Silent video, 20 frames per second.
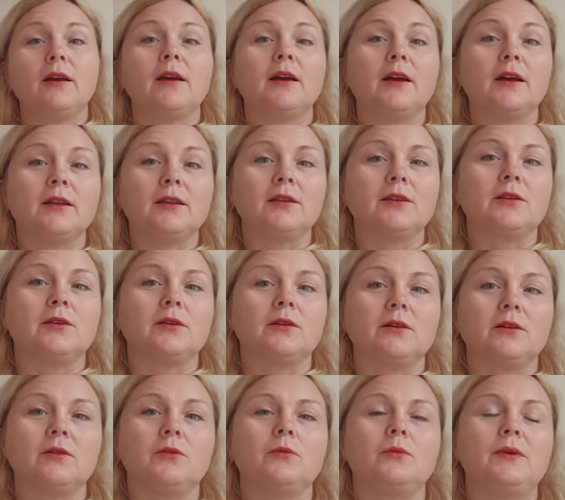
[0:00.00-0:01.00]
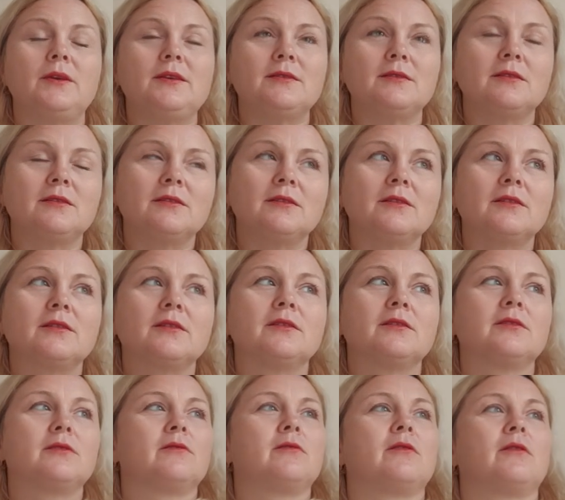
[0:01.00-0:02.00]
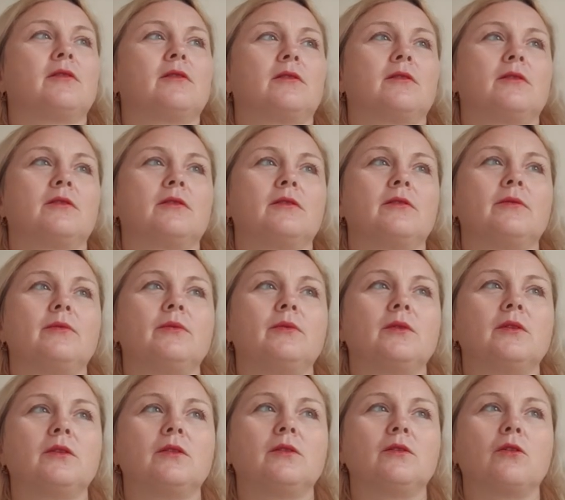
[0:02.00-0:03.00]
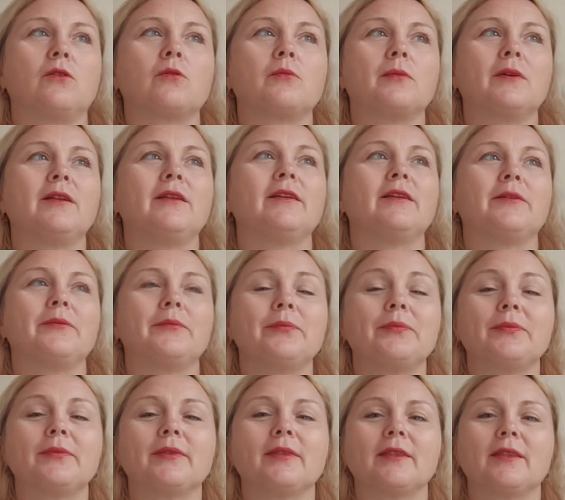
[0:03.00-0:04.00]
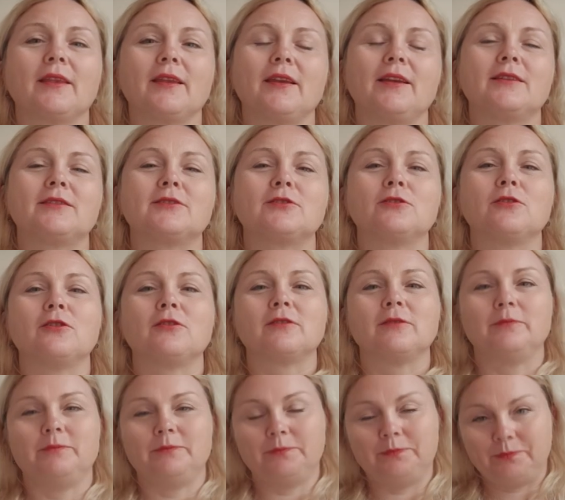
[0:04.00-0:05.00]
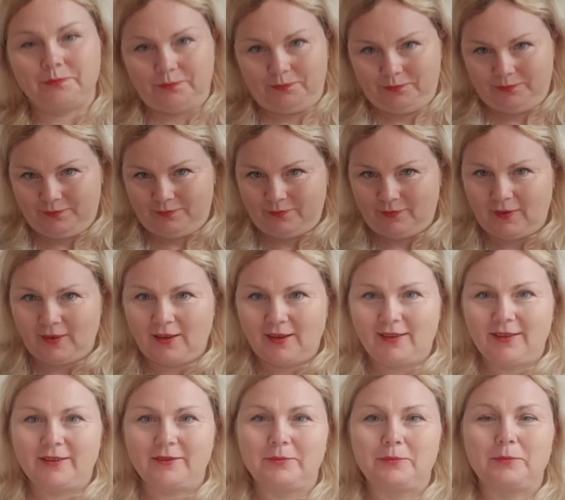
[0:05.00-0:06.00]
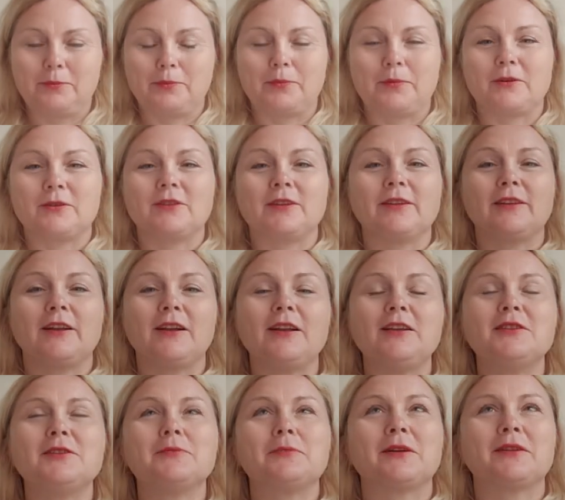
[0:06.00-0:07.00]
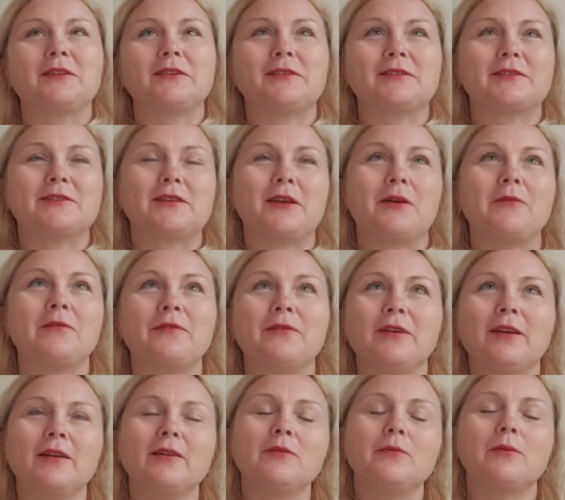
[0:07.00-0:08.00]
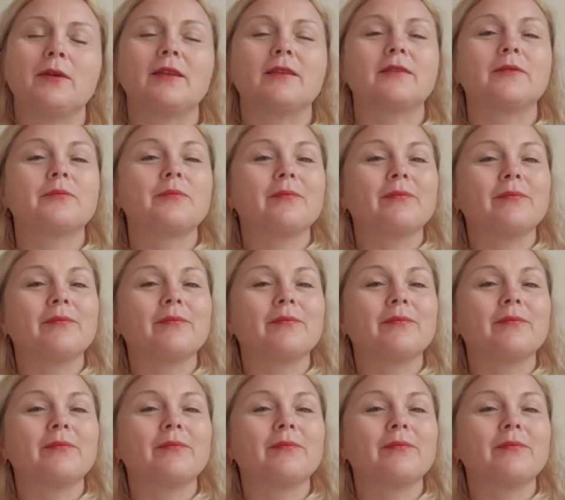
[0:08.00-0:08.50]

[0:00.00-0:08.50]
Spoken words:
and Wizard normally it's not a personality, but it's something that